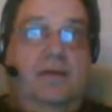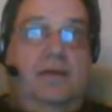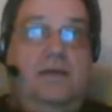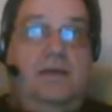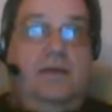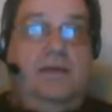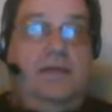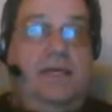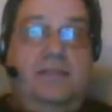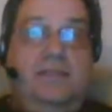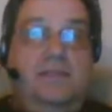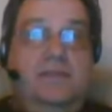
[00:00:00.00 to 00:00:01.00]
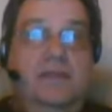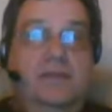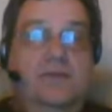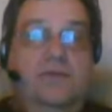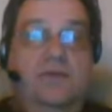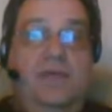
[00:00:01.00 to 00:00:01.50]
Uh, yes, there
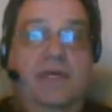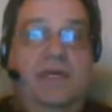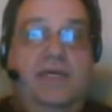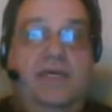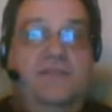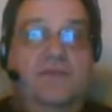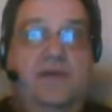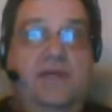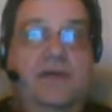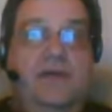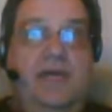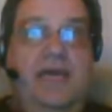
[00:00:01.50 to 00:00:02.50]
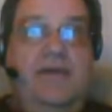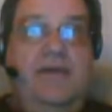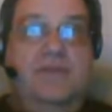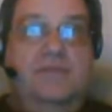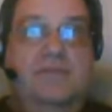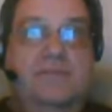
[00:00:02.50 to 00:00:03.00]
could be a case for it. I
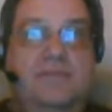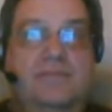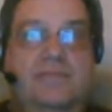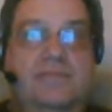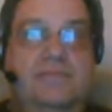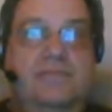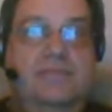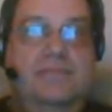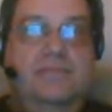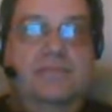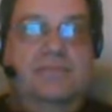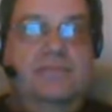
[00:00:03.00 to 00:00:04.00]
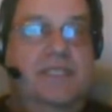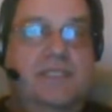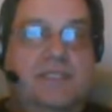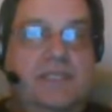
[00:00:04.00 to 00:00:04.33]
haven't missed